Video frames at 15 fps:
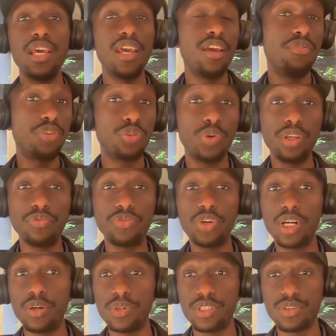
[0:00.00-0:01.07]
every
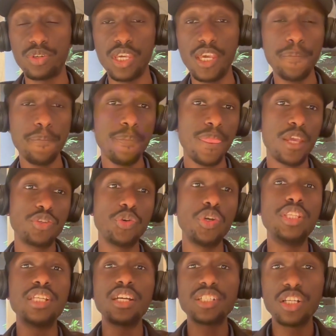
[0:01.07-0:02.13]
24 hours, okay? So
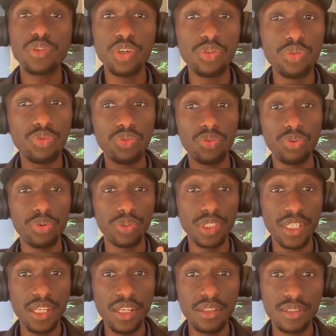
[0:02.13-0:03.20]
it's actually going to
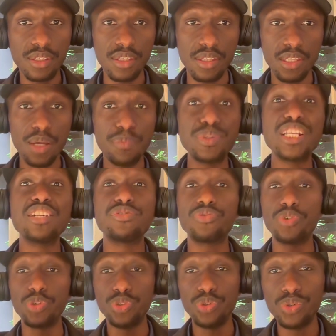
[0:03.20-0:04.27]
rotate the thumbnails
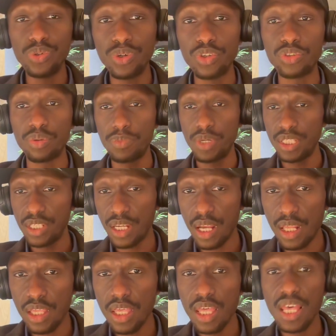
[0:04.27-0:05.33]
for you
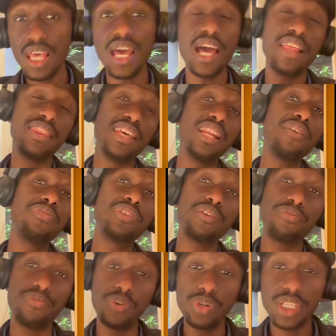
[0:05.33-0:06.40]
automatically. And then after
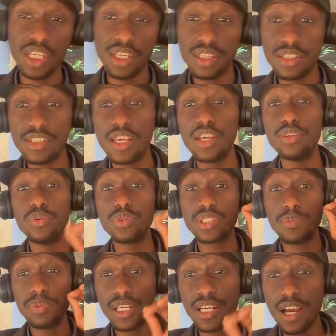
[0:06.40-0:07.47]
4 days, you
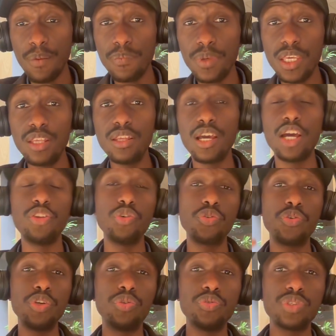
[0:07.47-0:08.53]
simply come in and you're
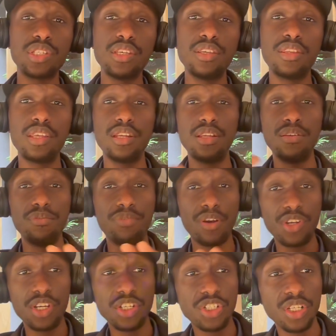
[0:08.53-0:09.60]
going to see the
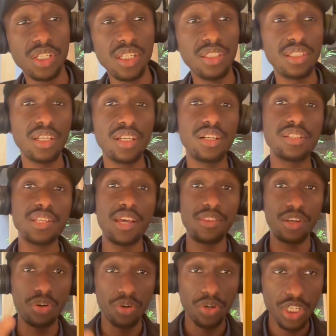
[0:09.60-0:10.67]
variation details and
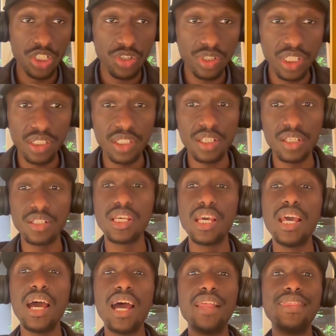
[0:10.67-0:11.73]
the original details,
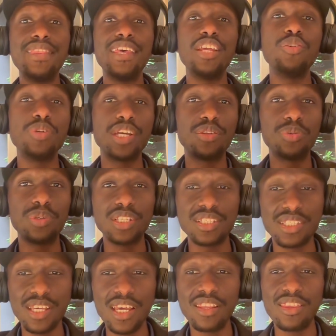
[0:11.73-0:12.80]
and then you get to
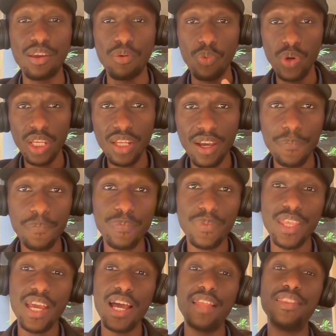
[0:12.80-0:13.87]
decide the winner,
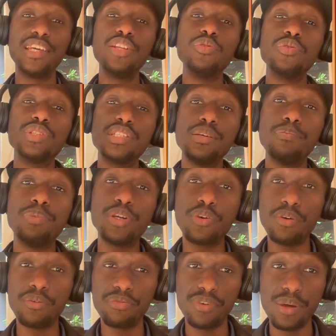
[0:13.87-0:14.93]
and then you simply
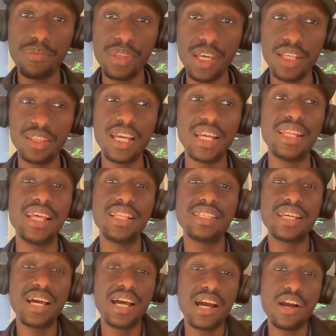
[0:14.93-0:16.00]
confirm that. And
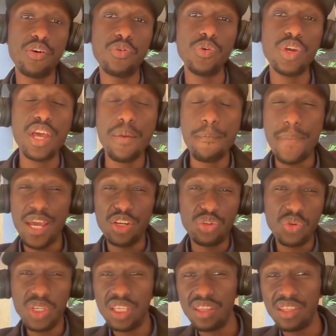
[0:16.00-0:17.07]
that's how, by
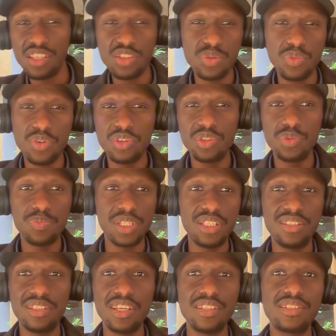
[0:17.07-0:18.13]
doing this small
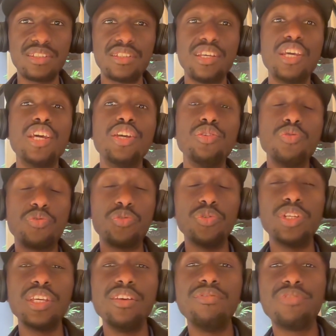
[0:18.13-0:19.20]
split test, you
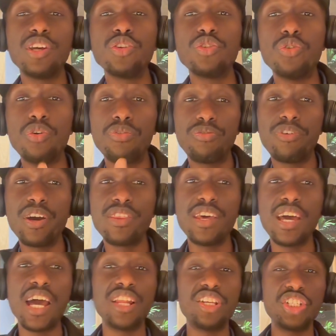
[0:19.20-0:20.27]
could even go further
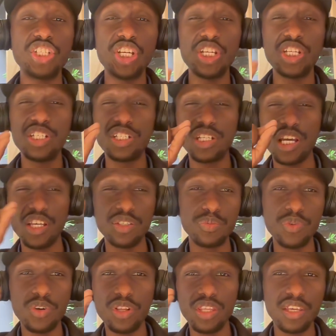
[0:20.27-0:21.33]
and change a
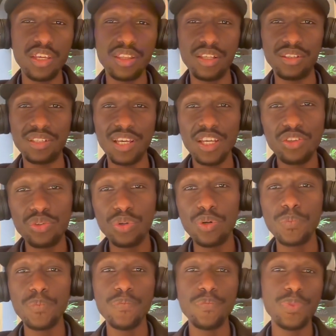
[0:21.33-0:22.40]
small thing in the
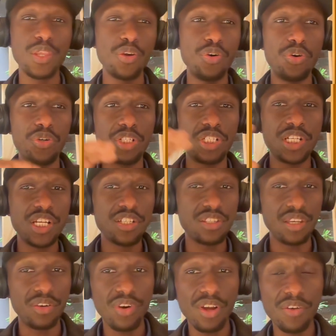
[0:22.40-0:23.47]
title or change
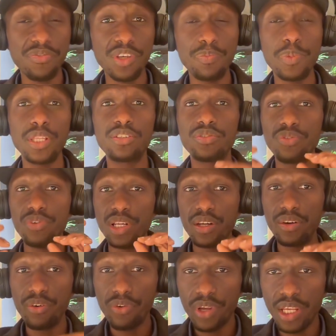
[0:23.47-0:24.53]
the graphic, but
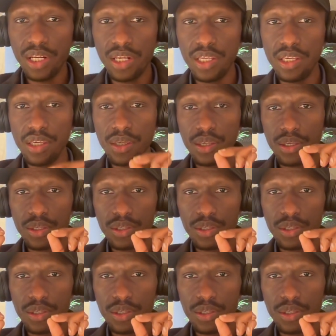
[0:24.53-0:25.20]
really